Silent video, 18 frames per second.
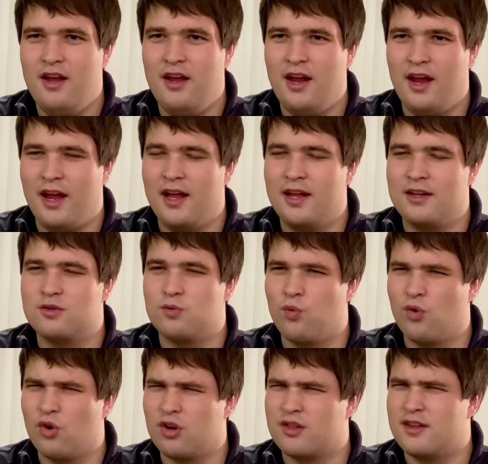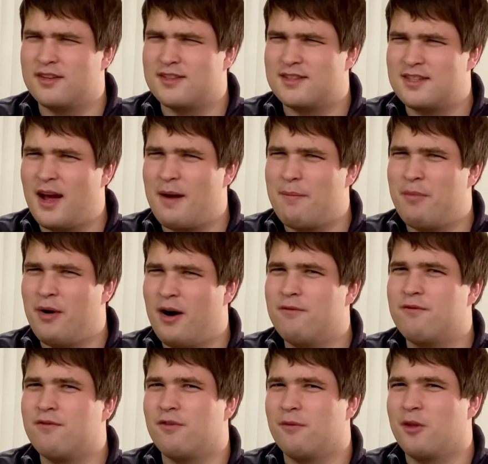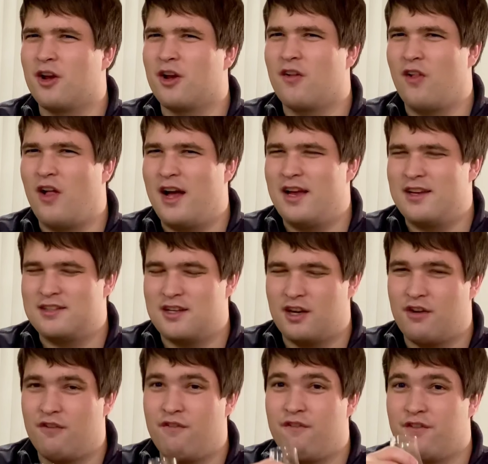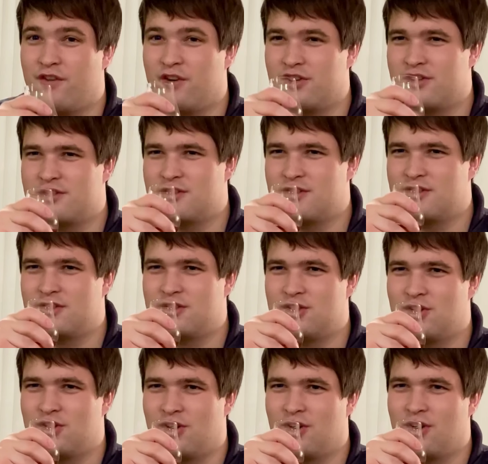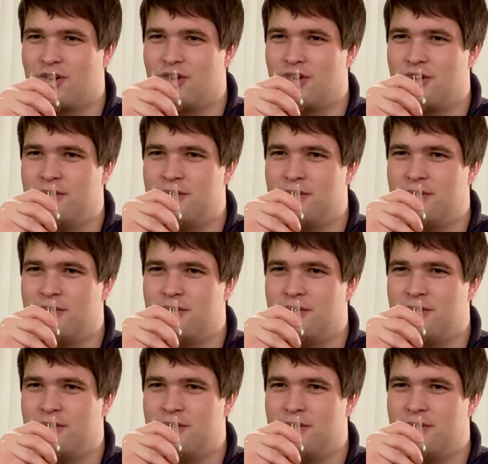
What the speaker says: it's worth the step up from the classic for sure.